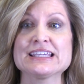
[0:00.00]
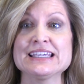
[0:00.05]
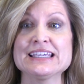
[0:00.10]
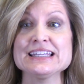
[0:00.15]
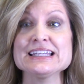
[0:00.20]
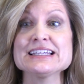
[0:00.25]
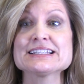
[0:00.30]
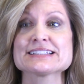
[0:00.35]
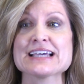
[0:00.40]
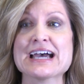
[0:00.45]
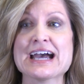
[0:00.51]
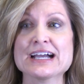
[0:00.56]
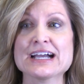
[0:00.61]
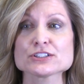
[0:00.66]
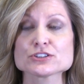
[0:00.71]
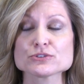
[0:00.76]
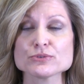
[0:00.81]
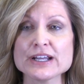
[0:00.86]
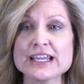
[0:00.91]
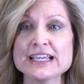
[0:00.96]
kiddie
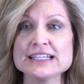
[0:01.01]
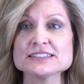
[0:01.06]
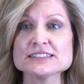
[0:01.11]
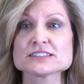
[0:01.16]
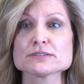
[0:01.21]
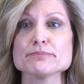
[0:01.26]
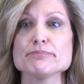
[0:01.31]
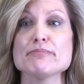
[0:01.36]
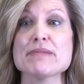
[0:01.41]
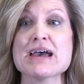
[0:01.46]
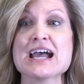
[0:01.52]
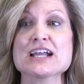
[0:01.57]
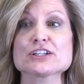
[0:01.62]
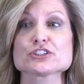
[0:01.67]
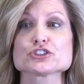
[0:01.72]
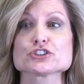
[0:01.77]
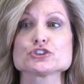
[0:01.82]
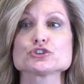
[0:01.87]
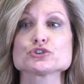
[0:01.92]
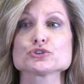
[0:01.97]
tax rates
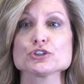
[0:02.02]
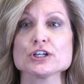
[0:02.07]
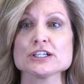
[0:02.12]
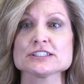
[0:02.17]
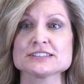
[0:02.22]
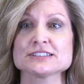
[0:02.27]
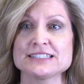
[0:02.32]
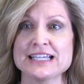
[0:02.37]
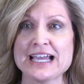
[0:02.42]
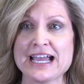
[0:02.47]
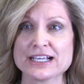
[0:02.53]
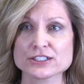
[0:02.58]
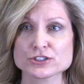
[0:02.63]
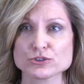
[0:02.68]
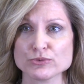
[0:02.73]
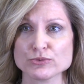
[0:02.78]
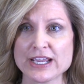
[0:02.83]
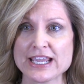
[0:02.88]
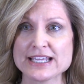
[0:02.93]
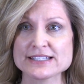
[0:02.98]
match trust tax
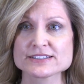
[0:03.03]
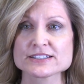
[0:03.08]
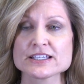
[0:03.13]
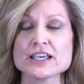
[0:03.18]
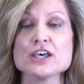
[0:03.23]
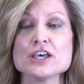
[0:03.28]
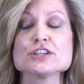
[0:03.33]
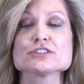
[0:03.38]
rates.